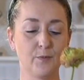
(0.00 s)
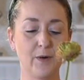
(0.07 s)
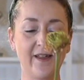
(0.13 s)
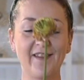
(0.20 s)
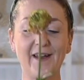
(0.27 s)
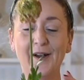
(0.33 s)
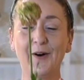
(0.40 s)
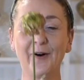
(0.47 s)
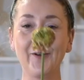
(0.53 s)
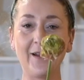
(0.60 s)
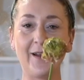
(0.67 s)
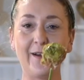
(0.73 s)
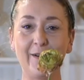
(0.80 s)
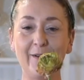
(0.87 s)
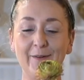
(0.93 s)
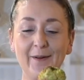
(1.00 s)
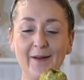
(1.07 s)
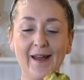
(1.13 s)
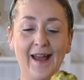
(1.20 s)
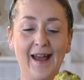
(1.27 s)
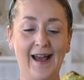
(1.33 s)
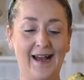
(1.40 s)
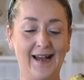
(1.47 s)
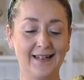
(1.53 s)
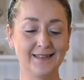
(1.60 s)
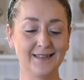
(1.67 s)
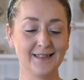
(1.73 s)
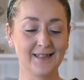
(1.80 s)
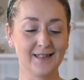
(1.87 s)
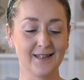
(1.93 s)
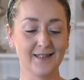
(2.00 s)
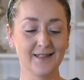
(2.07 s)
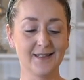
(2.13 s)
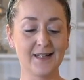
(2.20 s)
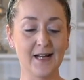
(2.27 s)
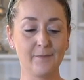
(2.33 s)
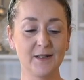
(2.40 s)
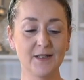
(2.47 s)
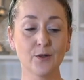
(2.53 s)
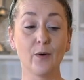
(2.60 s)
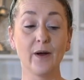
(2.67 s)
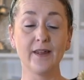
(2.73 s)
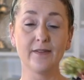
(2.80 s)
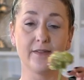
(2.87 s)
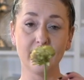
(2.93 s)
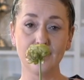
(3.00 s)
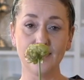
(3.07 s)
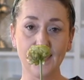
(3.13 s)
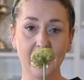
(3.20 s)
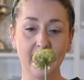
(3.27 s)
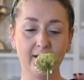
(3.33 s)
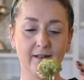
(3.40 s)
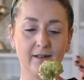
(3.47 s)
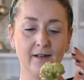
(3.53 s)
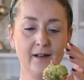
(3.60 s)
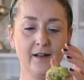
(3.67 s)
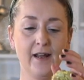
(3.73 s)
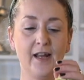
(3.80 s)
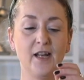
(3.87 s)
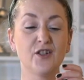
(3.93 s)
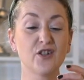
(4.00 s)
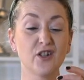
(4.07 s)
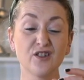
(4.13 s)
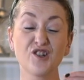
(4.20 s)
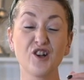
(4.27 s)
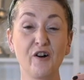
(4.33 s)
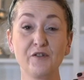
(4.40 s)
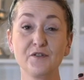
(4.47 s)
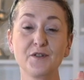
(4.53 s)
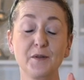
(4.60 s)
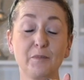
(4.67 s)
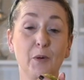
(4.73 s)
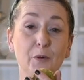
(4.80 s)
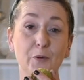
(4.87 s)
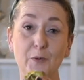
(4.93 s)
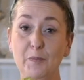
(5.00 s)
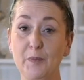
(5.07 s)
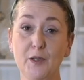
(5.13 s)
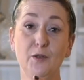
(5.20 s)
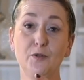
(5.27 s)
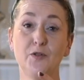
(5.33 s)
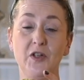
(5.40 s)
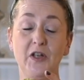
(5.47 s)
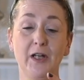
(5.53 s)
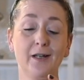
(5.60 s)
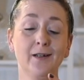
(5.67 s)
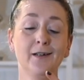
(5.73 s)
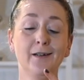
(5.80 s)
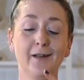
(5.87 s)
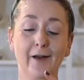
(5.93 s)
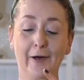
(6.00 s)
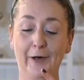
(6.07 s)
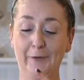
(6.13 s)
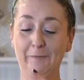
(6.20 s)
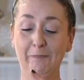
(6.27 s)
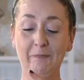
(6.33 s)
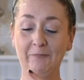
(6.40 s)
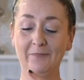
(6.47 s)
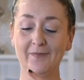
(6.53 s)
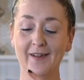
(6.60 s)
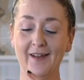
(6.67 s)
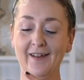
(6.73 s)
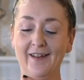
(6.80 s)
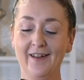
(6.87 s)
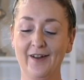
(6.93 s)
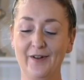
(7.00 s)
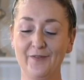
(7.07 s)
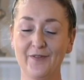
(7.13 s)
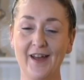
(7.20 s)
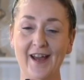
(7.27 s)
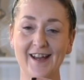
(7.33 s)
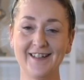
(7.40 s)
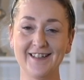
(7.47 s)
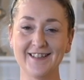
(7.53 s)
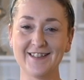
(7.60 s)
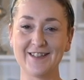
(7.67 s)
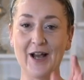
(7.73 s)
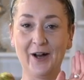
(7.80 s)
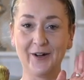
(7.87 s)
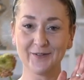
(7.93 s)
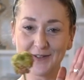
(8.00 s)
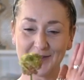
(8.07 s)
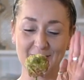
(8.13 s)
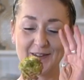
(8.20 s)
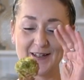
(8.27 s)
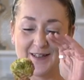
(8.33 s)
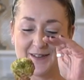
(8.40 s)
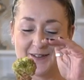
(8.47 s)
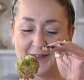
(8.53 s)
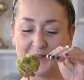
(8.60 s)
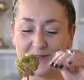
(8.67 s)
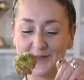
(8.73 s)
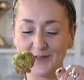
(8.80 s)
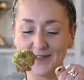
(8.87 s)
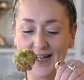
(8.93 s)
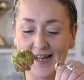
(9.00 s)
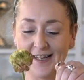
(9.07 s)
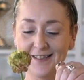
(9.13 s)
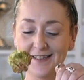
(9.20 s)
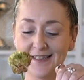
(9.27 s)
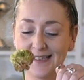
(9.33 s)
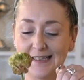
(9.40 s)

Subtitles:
where they're hollow and the stem is quite thin, it just can't support the beauty of the head itself, so they do tend to